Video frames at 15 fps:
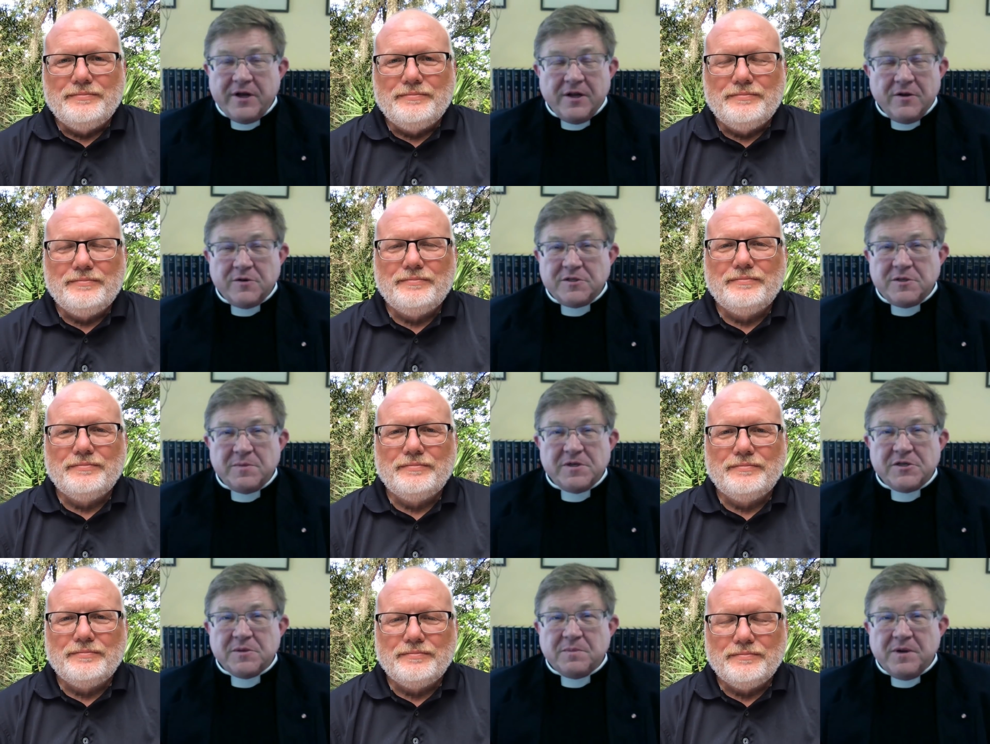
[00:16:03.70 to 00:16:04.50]
Speaker 1: close to
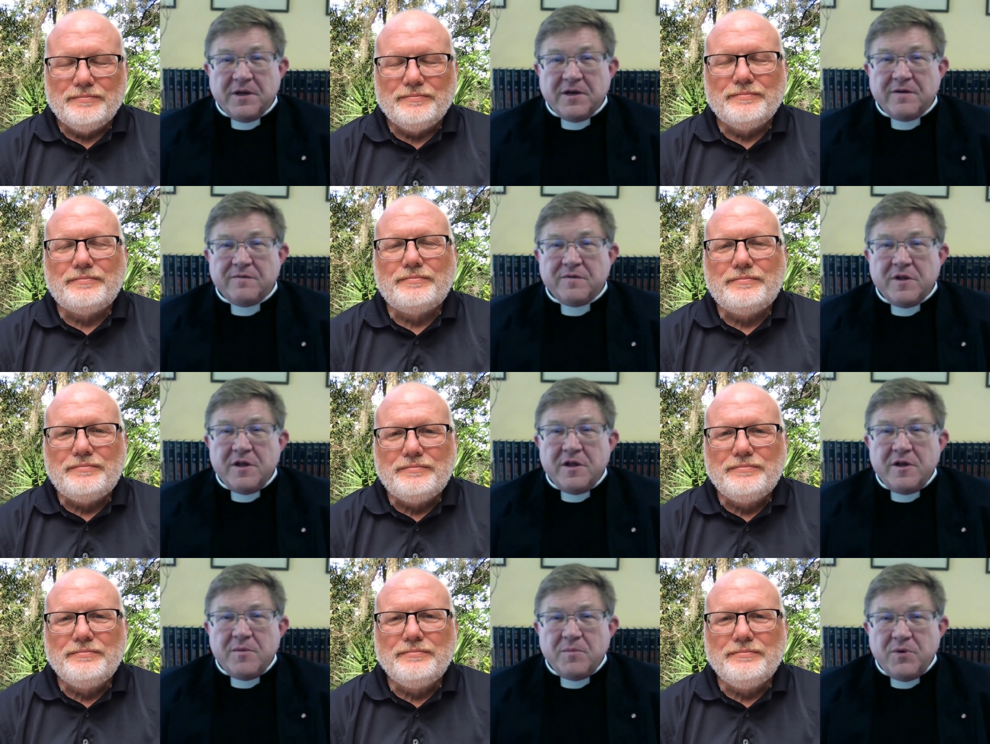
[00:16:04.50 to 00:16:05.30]
Bishop Love
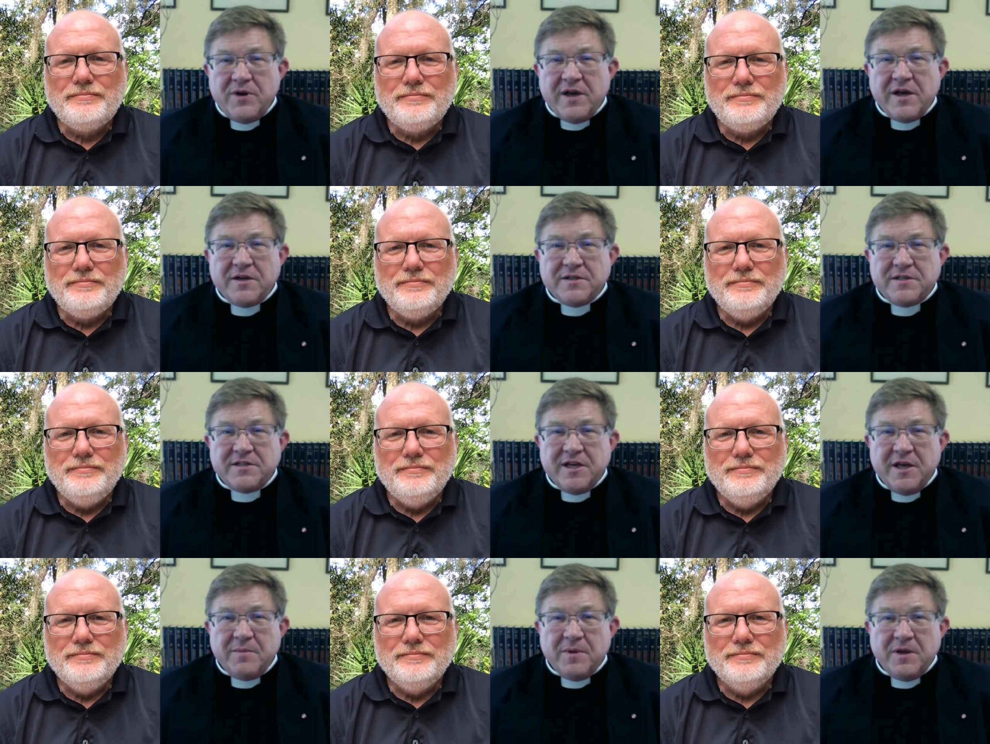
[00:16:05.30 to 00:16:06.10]
put out a
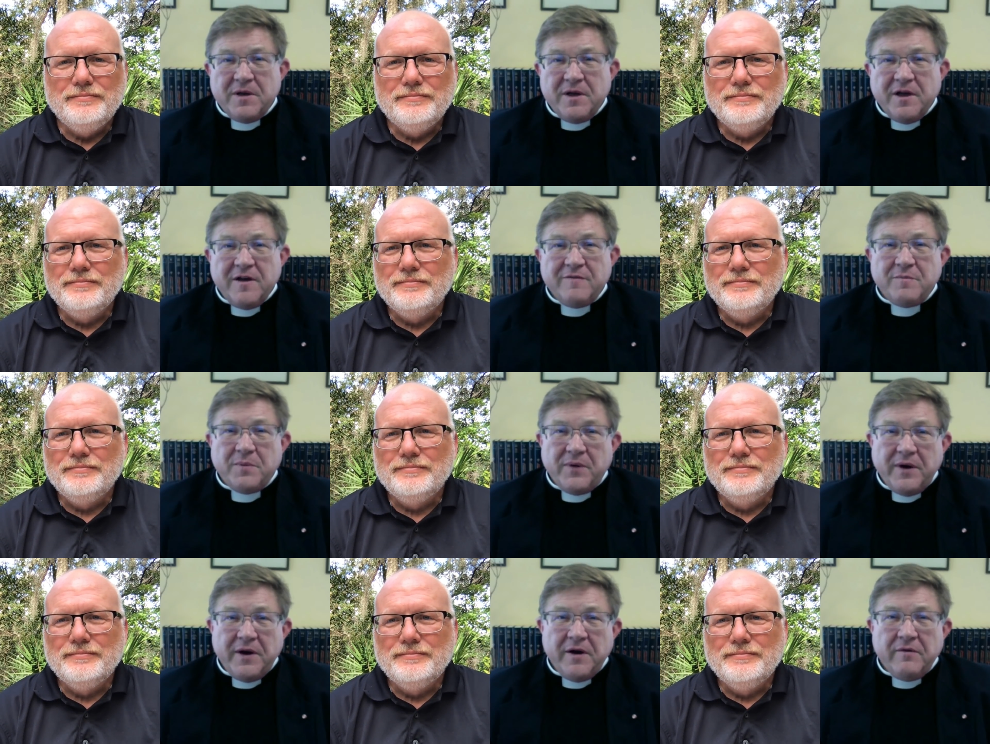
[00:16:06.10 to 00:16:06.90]
statement of
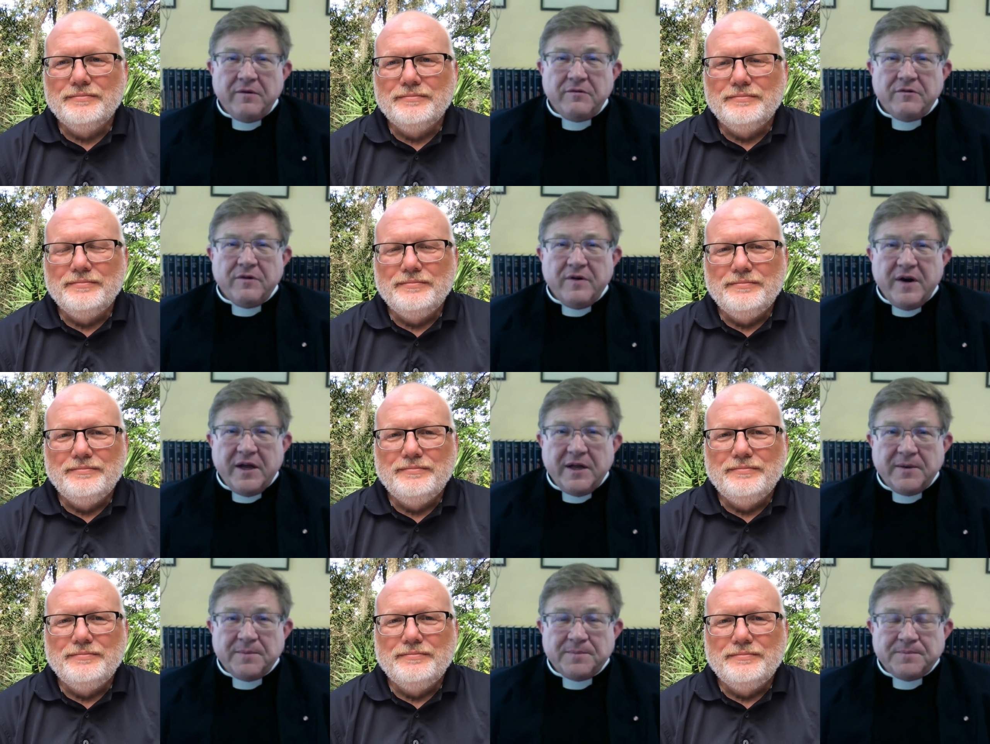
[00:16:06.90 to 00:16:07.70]
prayer and
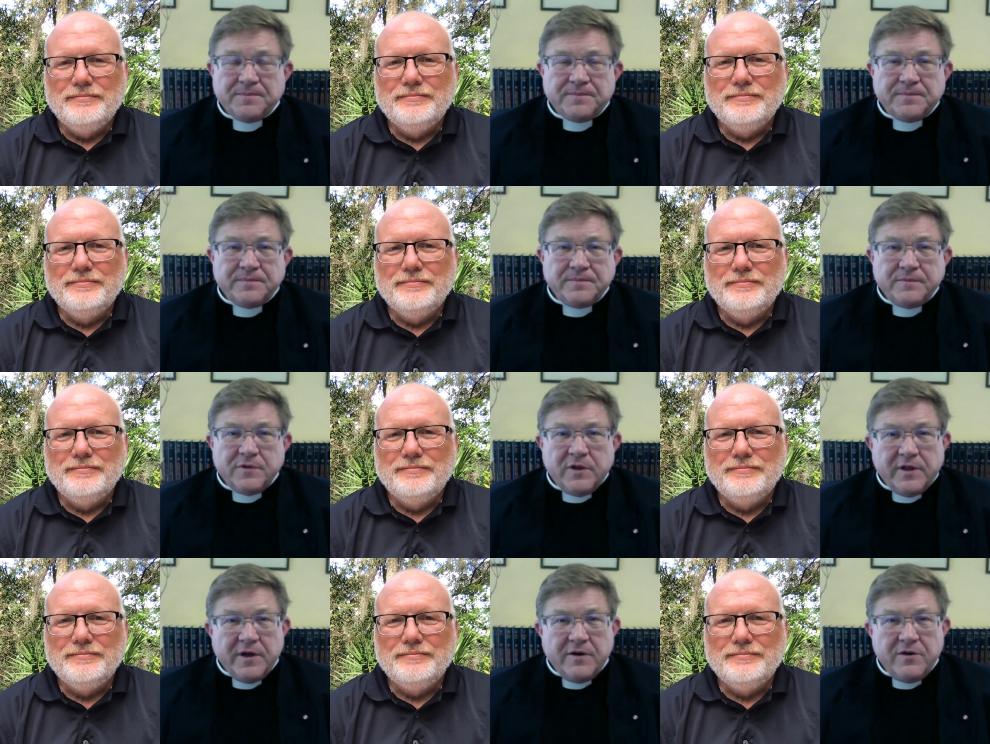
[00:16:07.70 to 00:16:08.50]
regret.
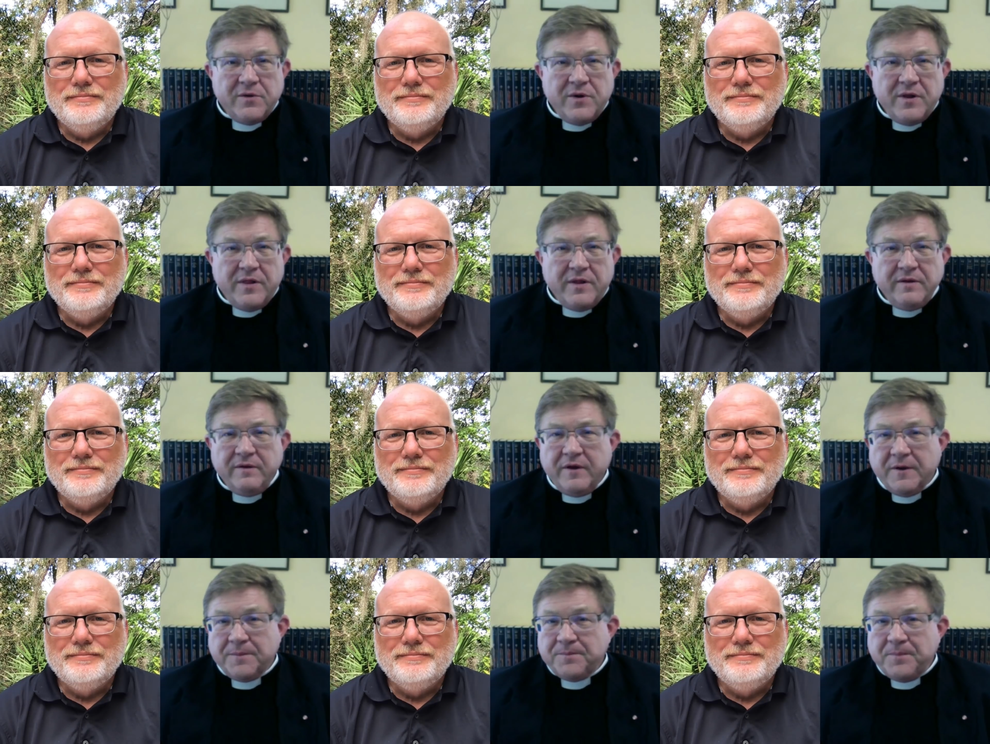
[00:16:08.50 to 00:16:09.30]
Are they going to do anything?
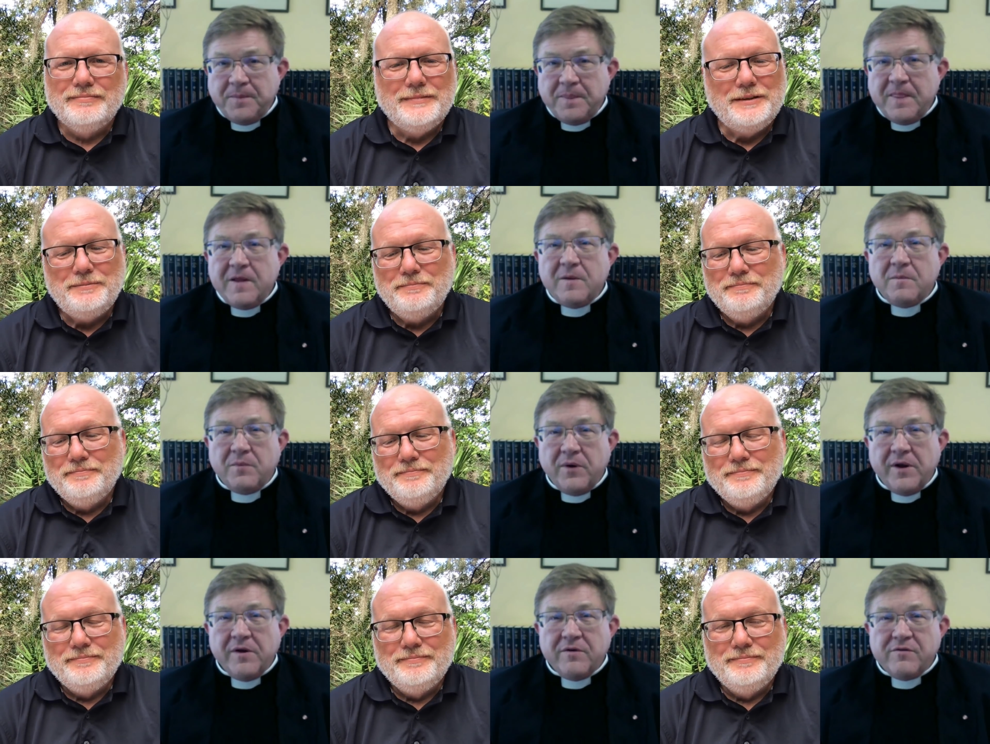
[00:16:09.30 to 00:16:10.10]
No.
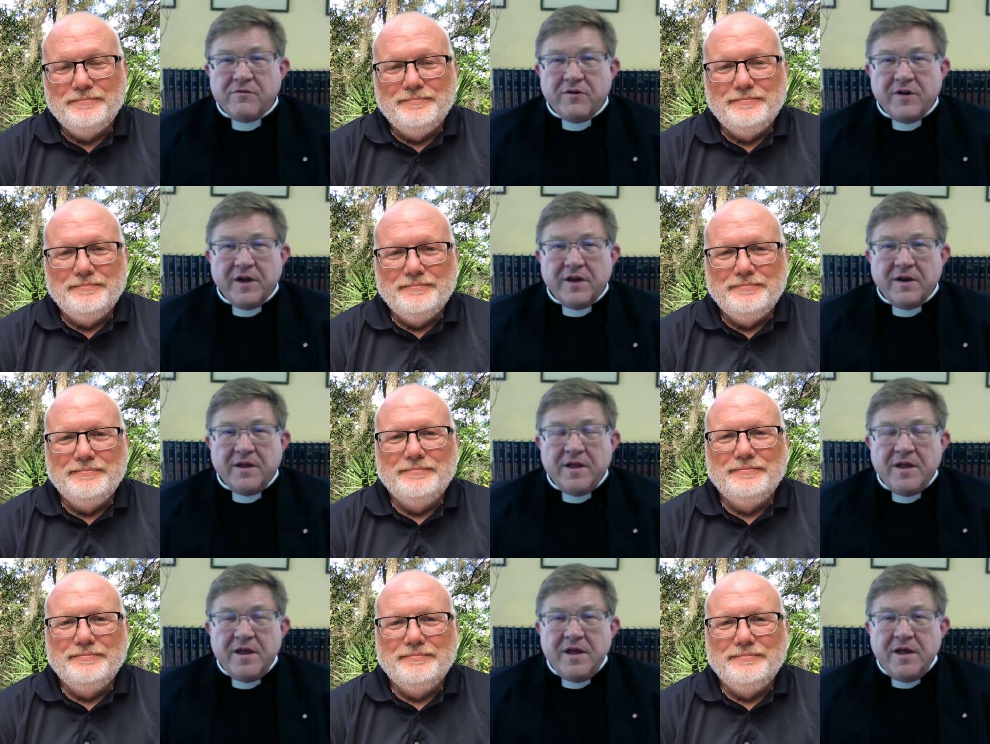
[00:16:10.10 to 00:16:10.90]
Prayer and regret.
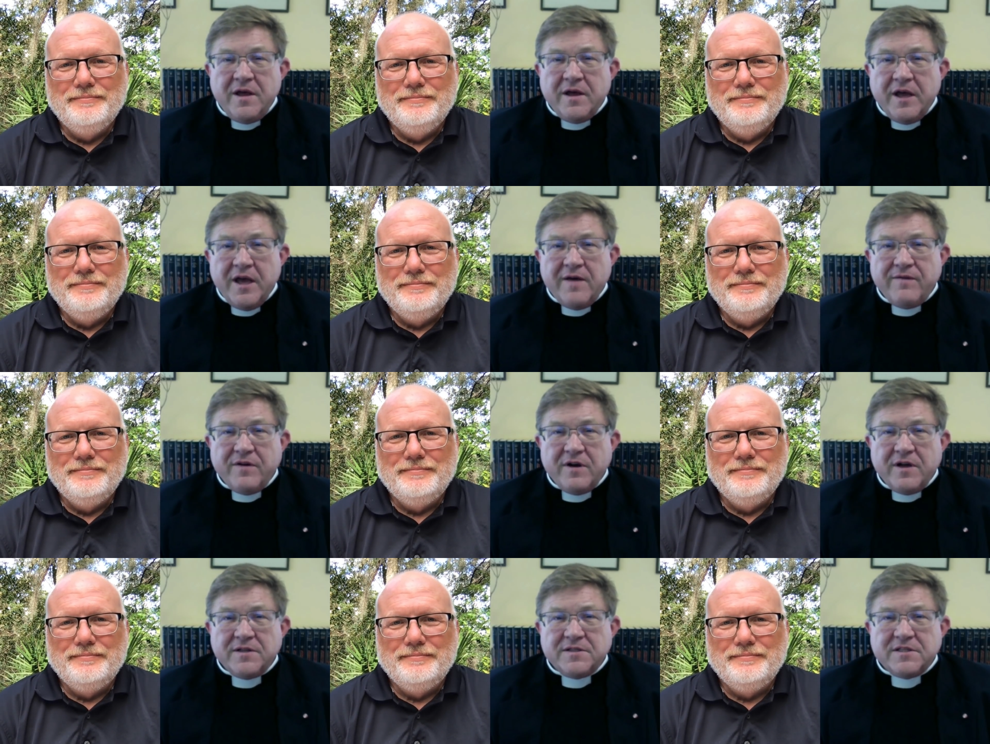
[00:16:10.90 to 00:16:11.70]

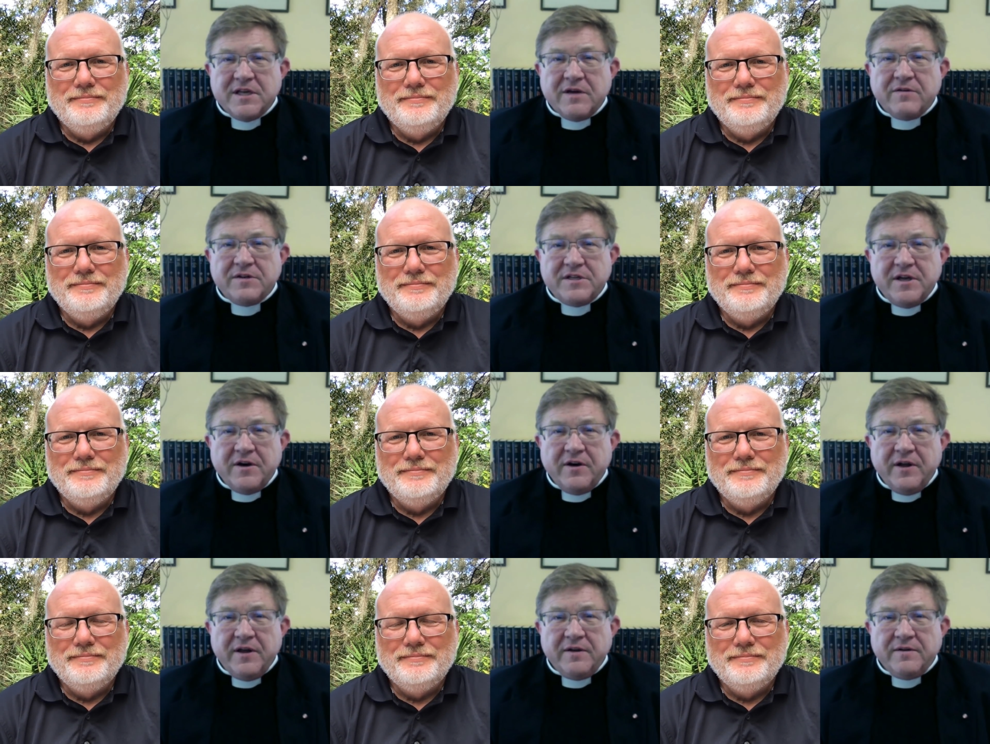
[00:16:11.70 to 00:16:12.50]
GAFCON
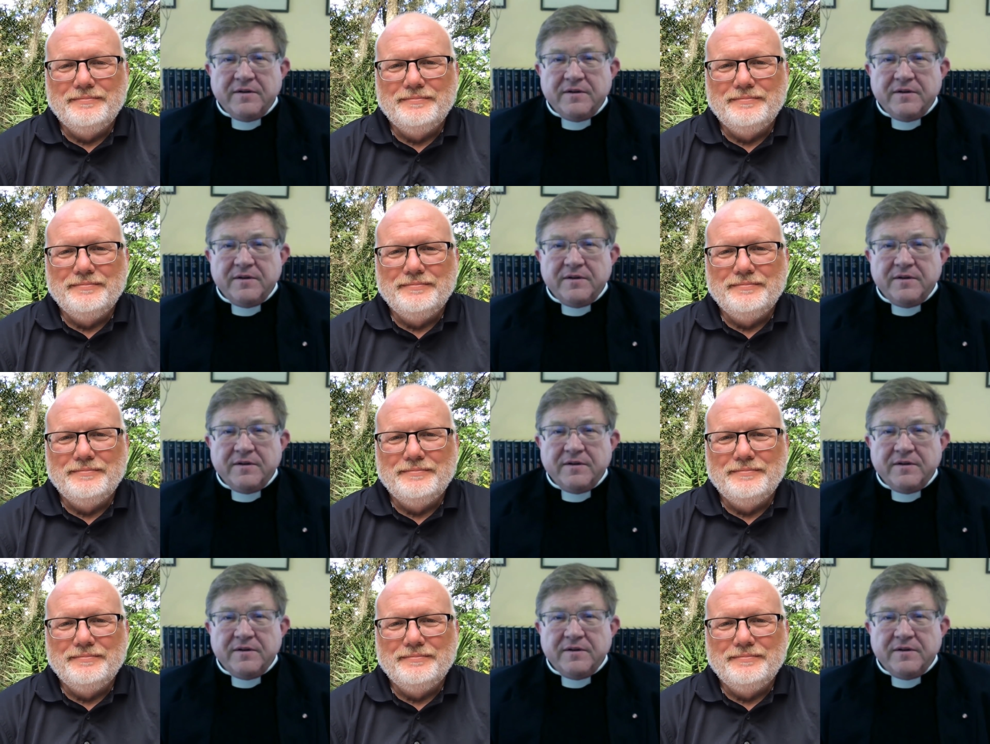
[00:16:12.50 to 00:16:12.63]
Secretariat,